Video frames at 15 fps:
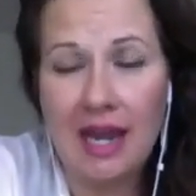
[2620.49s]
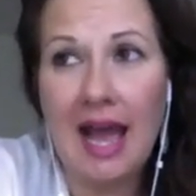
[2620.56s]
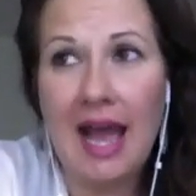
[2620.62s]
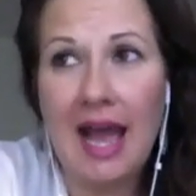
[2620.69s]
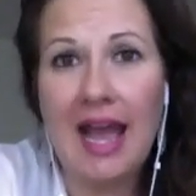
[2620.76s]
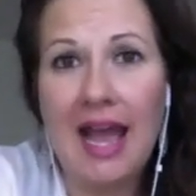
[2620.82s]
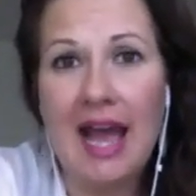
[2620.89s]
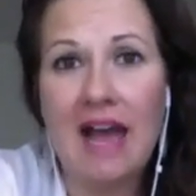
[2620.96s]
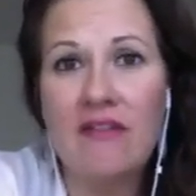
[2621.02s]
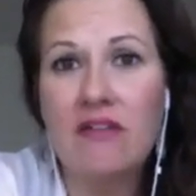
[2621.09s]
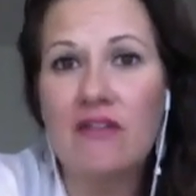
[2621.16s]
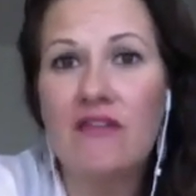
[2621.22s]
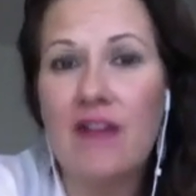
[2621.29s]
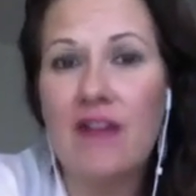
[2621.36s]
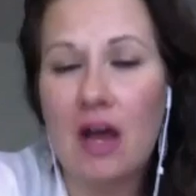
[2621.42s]
and I
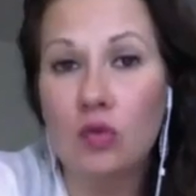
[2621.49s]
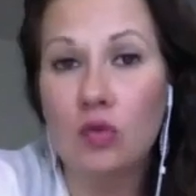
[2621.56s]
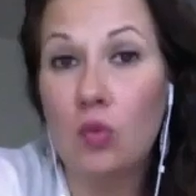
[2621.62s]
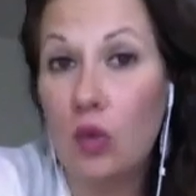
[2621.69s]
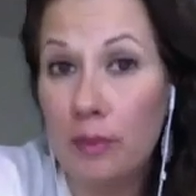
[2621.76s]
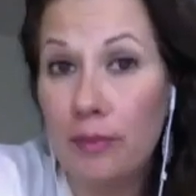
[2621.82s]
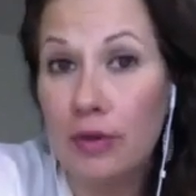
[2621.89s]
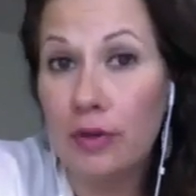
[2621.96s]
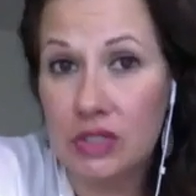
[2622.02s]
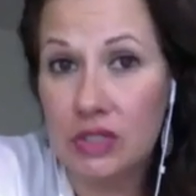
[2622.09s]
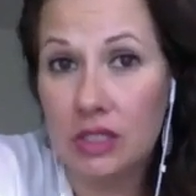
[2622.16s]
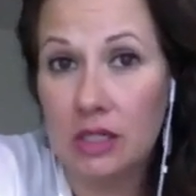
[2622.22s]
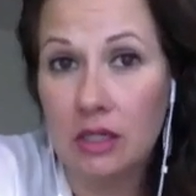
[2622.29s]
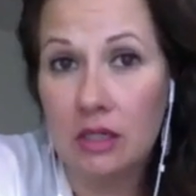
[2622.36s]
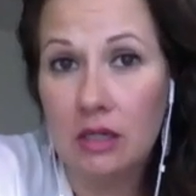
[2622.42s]
haven't found one
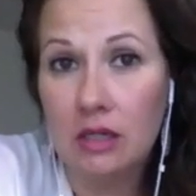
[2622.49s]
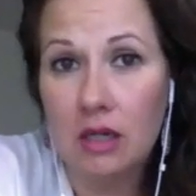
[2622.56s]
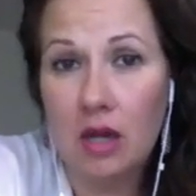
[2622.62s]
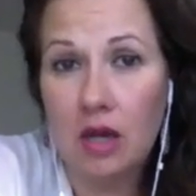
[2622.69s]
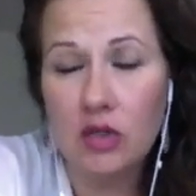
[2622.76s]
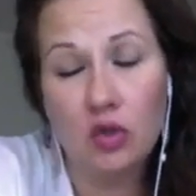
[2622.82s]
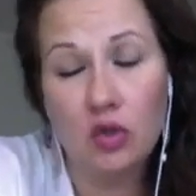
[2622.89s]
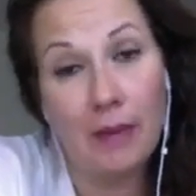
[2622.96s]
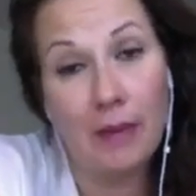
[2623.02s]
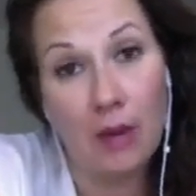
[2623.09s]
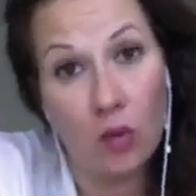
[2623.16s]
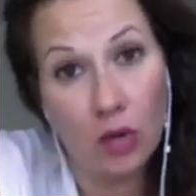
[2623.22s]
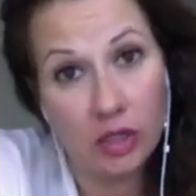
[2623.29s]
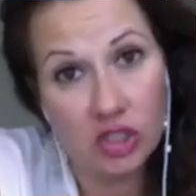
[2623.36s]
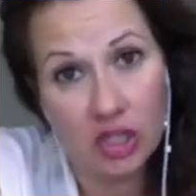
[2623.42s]
person, also in my
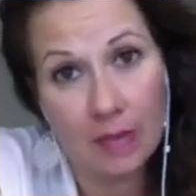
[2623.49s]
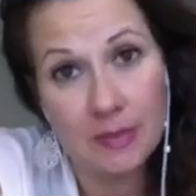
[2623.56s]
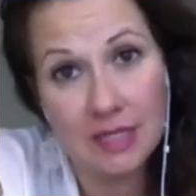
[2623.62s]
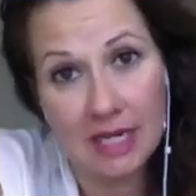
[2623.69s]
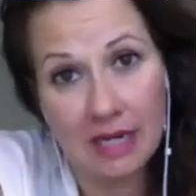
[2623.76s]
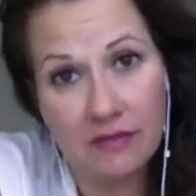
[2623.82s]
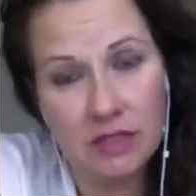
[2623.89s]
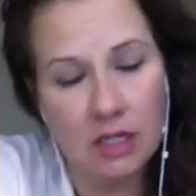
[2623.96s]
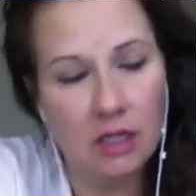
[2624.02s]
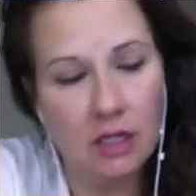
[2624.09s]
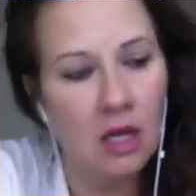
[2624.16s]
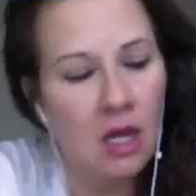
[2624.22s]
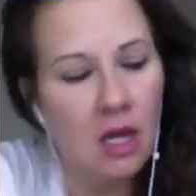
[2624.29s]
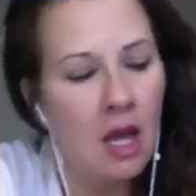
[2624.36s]
workshops that I've done,